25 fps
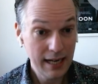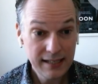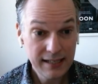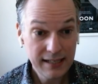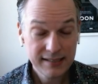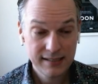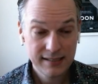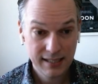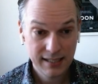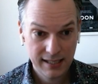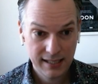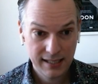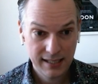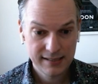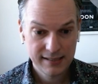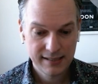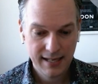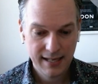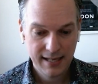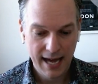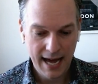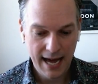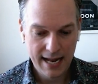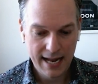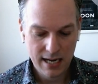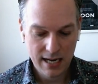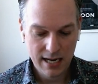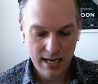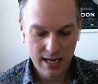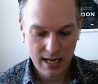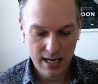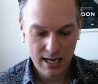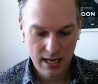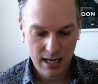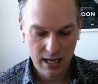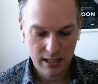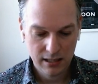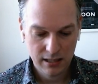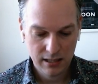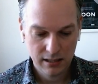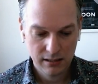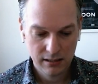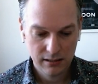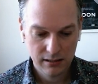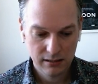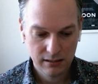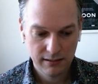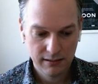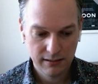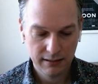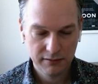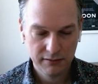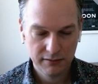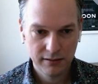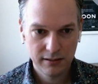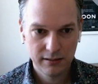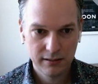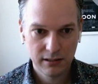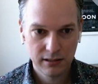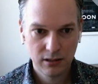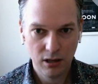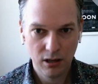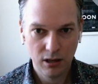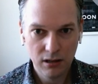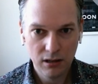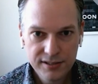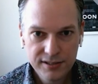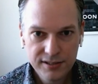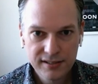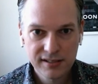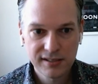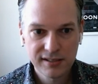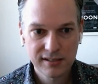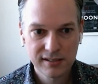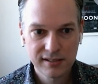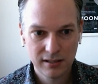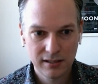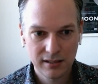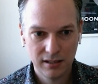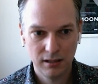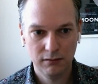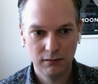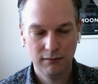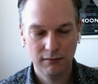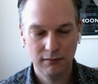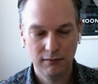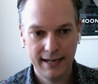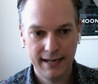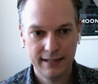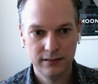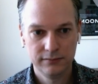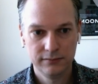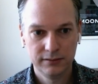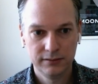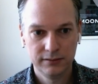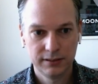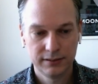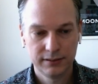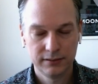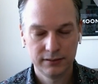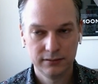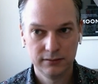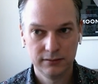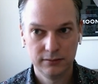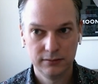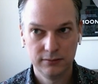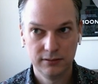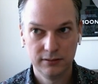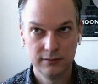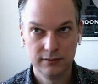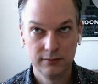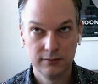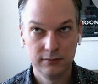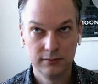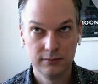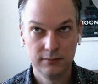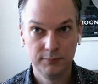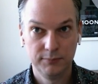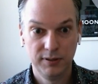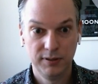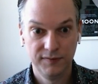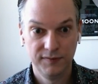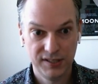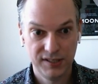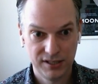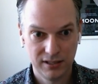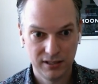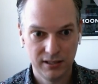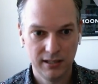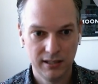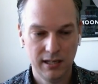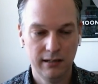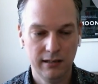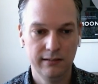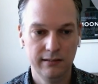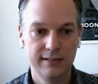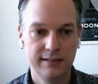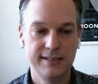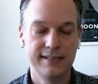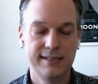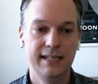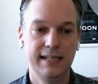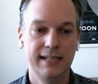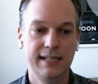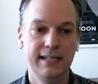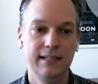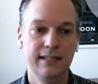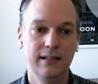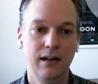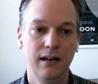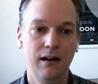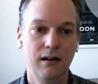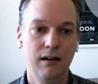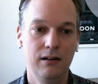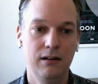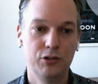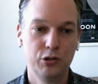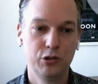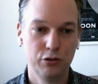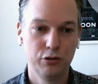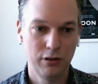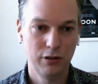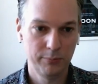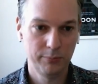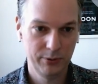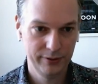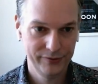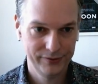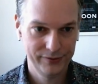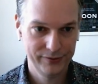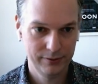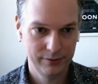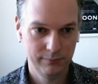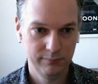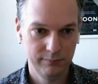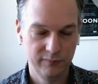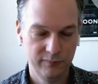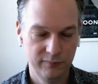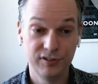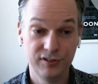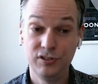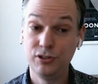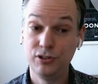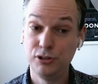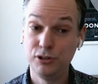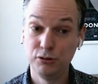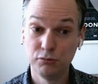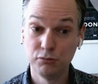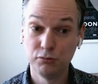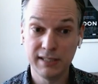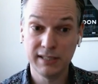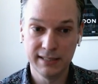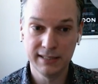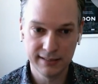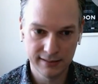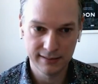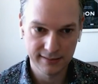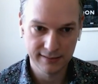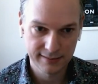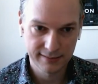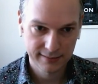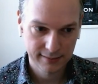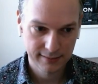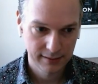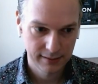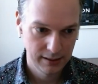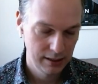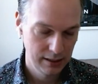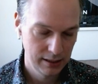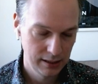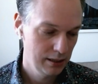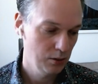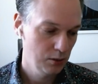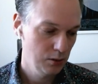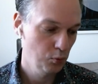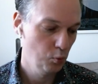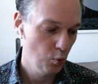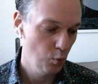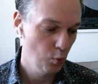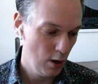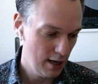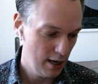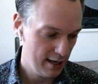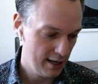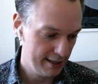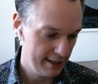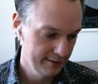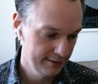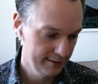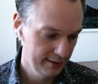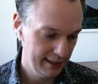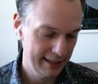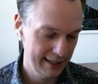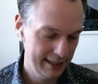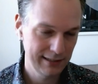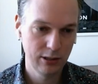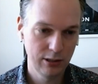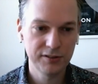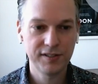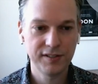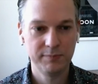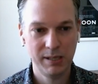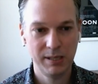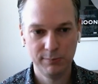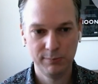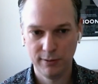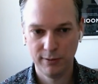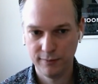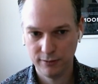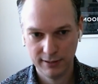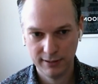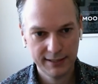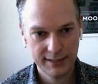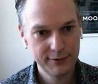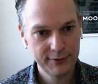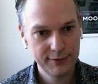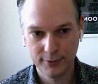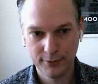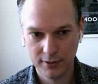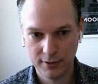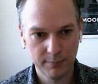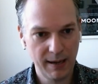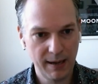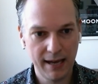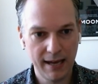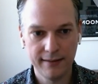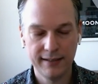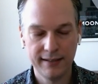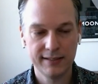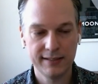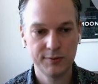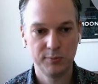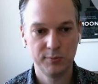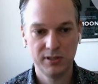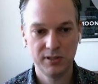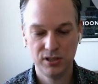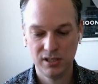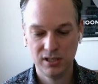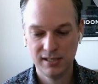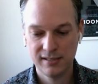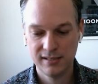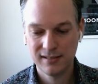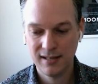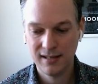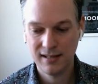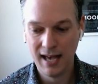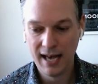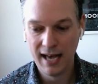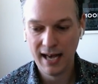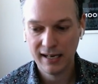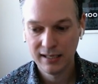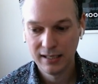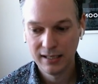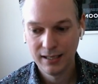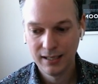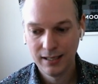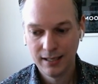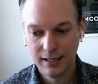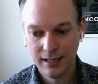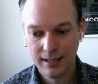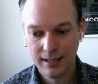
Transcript: next thing is that the costs around provision concurrency are troublesome for two reasons. One, and lots of people have already talked about this, which is that